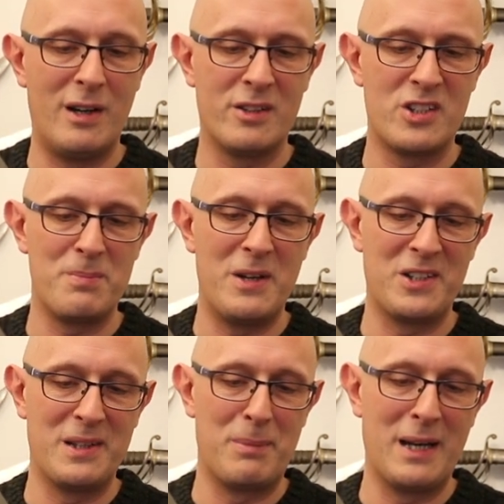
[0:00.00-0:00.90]
I'll just
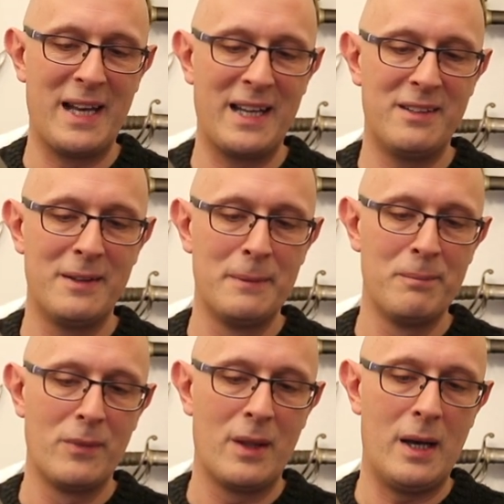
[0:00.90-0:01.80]
measure the blade,
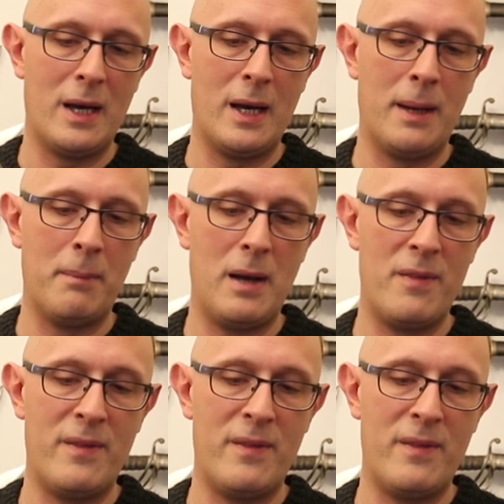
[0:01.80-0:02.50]
and